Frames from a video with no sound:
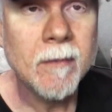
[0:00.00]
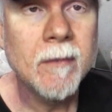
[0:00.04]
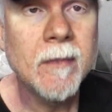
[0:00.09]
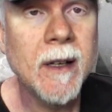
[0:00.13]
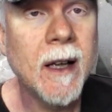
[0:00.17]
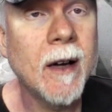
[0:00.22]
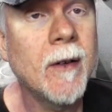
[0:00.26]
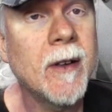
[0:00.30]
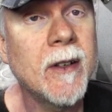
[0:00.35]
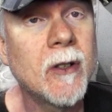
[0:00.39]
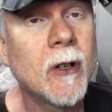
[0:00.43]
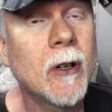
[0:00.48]

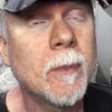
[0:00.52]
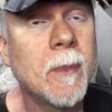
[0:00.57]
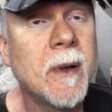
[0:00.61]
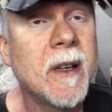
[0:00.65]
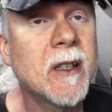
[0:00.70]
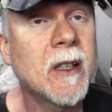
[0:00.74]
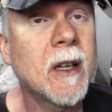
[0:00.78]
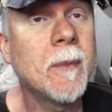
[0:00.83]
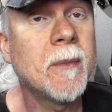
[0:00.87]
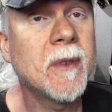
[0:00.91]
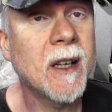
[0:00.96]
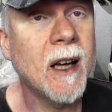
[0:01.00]
Now, it took me
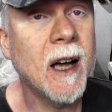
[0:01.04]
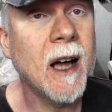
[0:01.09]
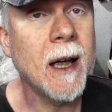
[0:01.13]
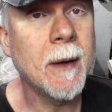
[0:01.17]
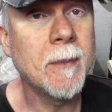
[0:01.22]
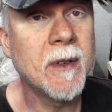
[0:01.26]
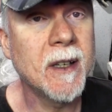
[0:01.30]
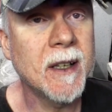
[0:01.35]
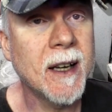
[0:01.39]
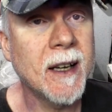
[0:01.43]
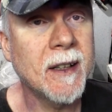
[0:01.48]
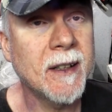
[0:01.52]
some
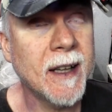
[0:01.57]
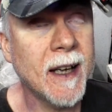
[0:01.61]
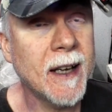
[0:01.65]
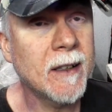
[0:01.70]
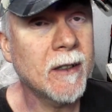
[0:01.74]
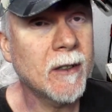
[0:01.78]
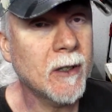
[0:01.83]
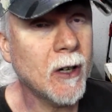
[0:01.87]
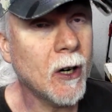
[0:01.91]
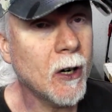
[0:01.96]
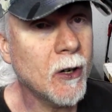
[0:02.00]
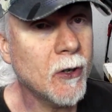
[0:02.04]
time to get
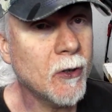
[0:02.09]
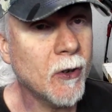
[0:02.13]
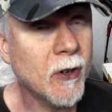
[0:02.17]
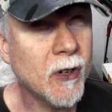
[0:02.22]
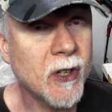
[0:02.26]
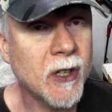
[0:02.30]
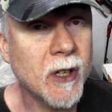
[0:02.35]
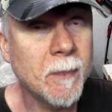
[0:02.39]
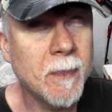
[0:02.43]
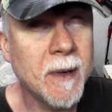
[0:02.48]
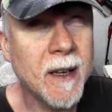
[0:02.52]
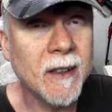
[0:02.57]
that
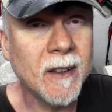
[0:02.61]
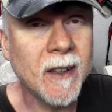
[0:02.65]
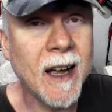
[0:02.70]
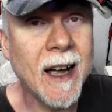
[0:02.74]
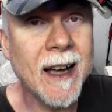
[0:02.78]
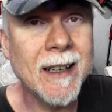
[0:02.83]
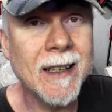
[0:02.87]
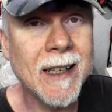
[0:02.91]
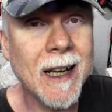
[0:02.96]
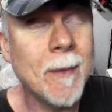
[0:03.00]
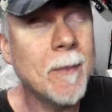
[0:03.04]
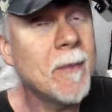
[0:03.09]
cartridge to be
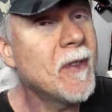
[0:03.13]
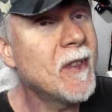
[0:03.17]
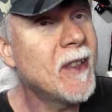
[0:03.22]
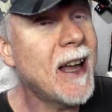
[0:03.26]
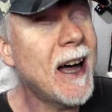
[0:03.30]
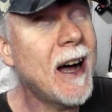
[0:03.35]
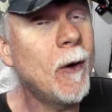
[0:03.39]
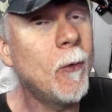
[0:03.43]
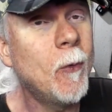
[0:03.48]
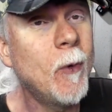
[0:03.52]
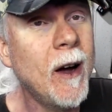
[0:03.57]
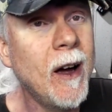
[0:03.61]
lined up
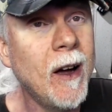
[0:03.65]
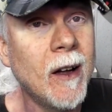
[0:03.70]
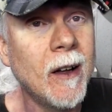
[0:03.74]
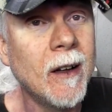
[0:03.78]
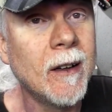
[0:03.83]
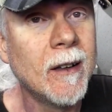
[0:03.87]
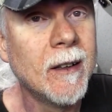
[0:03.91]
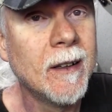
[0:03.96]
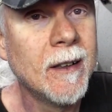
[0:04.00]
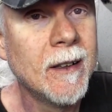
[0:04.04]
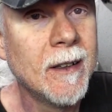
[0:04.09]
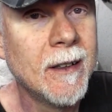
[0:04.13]
that
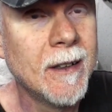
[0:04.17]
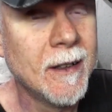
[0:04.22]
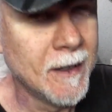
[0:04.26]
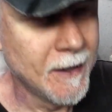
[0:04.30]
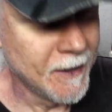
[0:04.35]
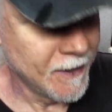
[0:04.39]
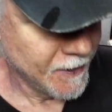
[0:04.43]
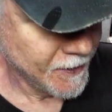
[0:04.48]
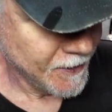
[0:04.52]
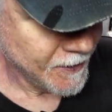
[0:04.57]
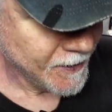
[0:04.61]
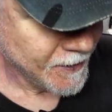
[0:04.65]
well,
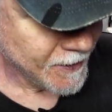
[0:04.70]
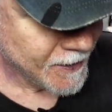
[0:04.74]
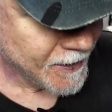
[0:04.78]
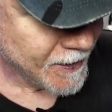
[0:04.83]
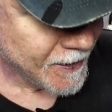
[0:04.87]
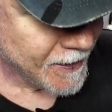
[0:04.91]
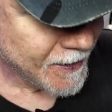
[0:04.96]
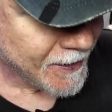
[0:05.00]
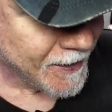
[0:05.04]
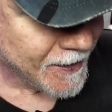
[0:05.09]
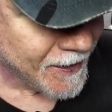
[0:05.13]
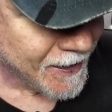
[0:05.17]

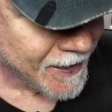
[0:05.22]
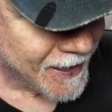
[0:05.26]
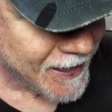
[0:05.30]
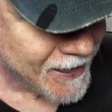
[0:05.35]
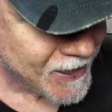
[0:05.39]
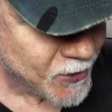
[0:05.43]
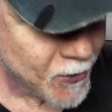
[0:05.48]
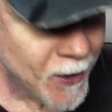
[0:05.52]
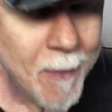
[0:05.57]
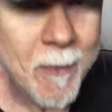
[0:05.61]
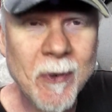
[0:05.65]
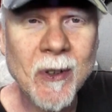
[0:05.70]

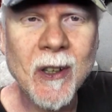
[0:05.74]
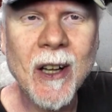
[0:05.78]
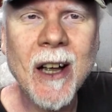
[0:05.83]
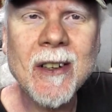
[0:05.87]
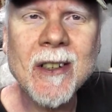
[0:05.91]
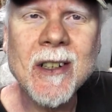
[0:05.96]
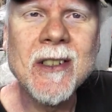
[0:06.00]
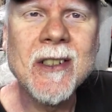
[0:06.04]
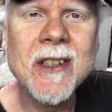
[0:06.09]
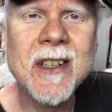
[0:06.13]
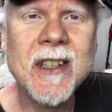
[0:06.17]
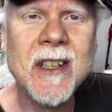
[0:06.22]
so
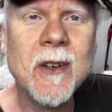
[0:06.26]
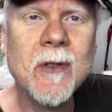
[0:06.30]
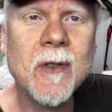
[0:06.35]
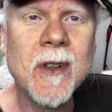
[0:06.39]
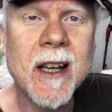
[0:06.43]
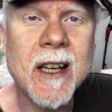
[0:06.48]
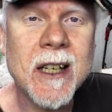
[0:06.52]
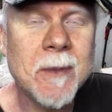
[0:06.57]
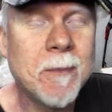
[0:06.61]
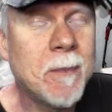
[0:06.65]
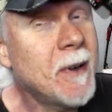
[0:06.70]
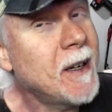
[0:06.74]
reluctant to do
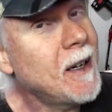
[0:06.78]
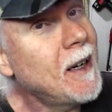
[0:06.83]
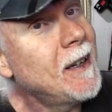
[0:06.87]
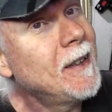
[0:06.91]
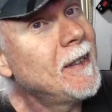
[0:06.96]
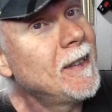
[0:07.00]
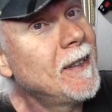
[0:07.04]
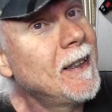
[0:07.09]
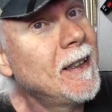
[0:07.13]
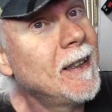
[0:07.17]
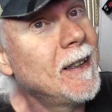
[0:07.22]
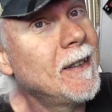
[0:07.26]
this, but
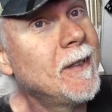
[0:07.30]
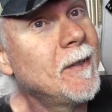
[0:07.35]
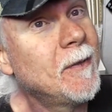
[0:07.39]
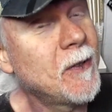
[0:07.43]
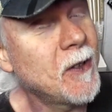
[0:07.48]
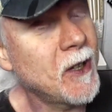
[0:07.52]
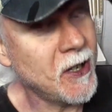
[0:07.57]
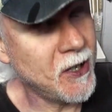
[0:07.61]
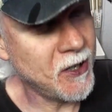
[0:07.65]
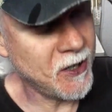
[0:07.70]
for the